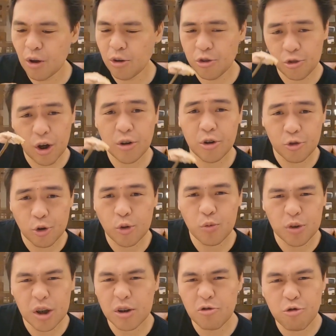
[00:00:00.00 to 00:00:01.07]
let's try this one with
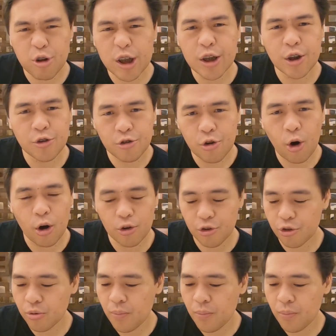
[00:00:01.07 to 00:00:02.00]
that greeny sauce.